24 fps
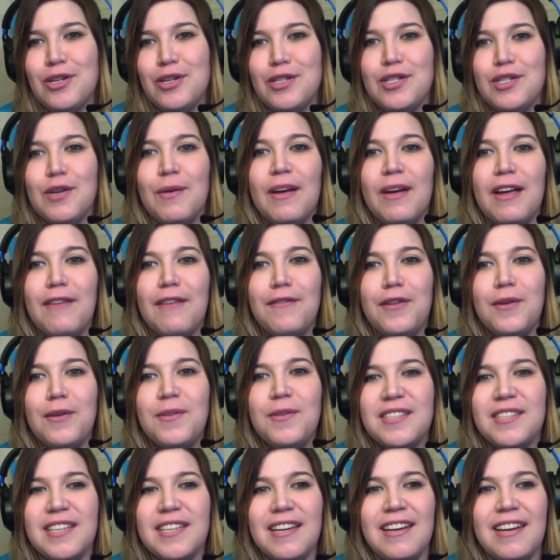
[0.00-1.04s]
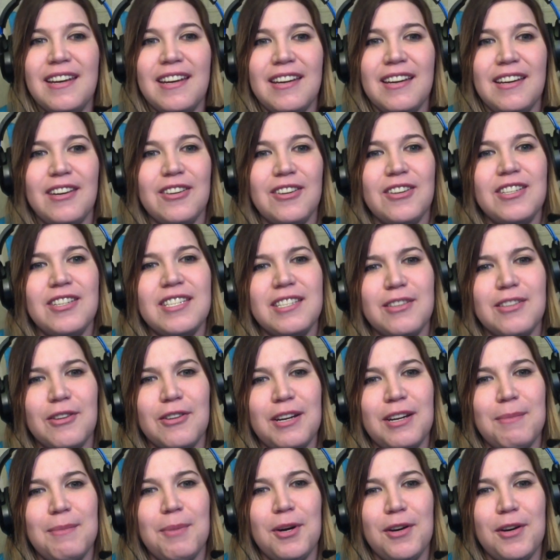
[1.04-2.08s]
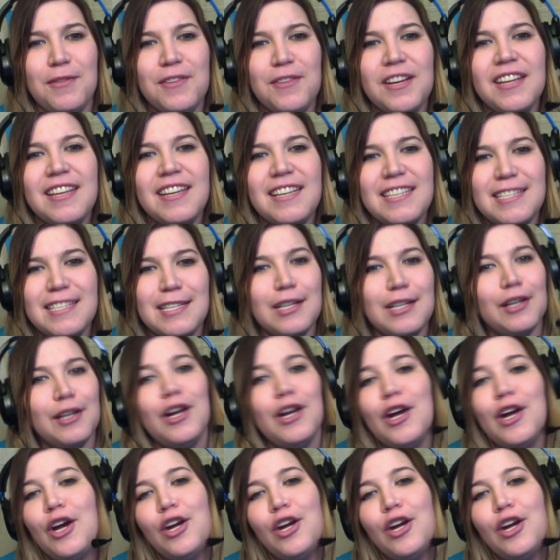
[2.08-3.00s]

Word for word: So if you sit in your screen perfectly still,